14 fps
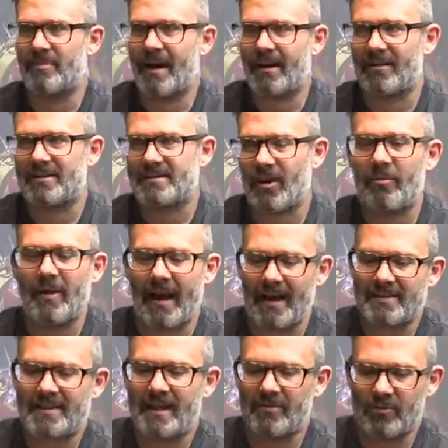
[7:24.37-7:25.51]
Battle of Skull
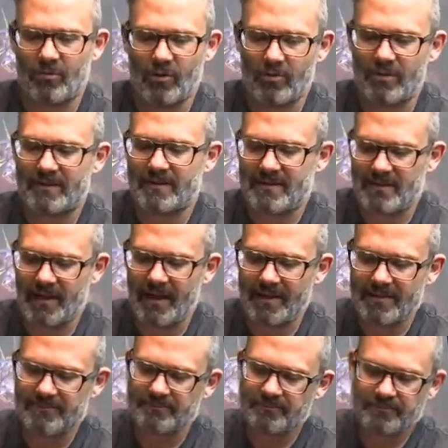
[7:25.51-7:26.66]
Pass came with a rulebook this
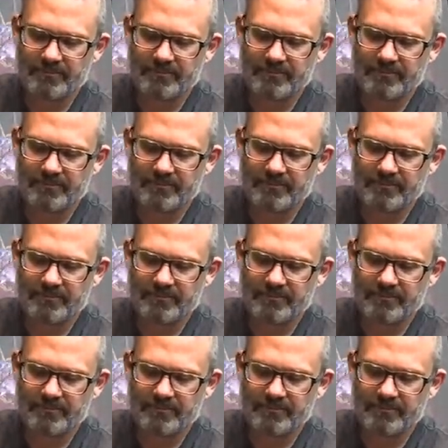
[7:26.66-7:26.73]
size.